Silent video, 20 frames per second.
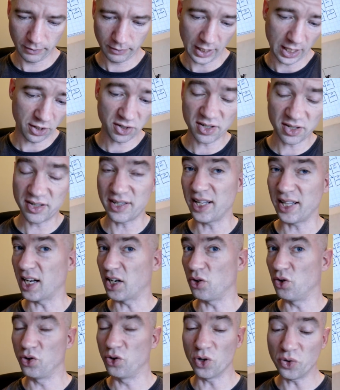It doesn't say
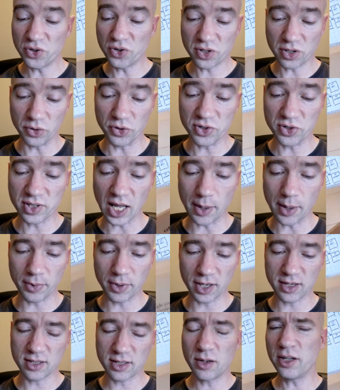that you don't lose
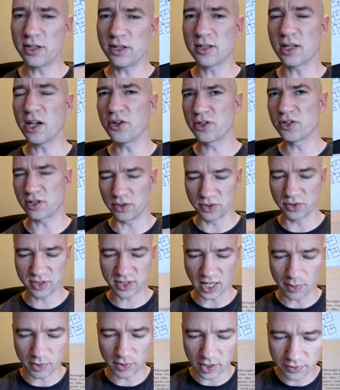stamina, so I'll just lose
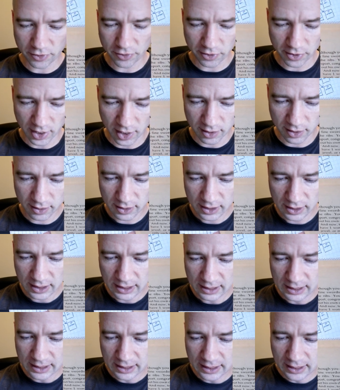stamina for that.
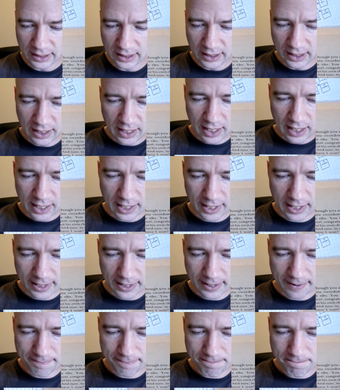
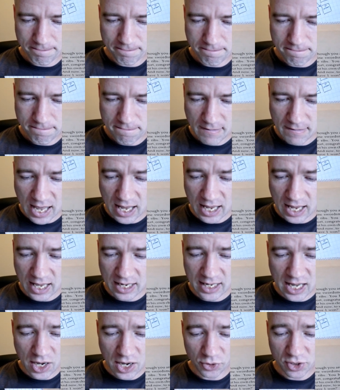And
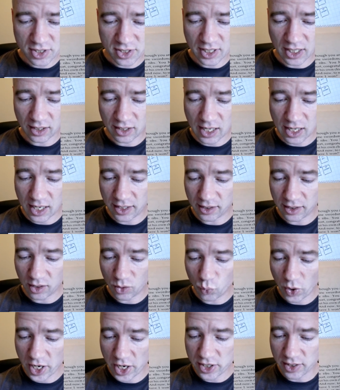now to settle our
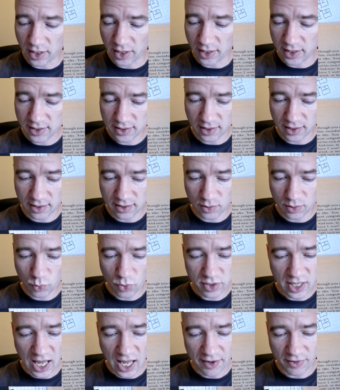little wager, he says,
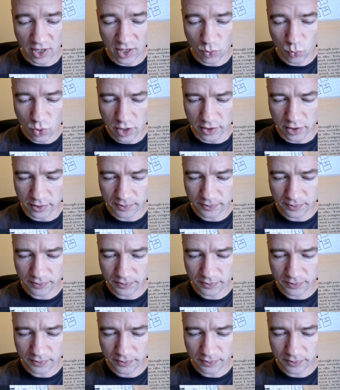what have I won?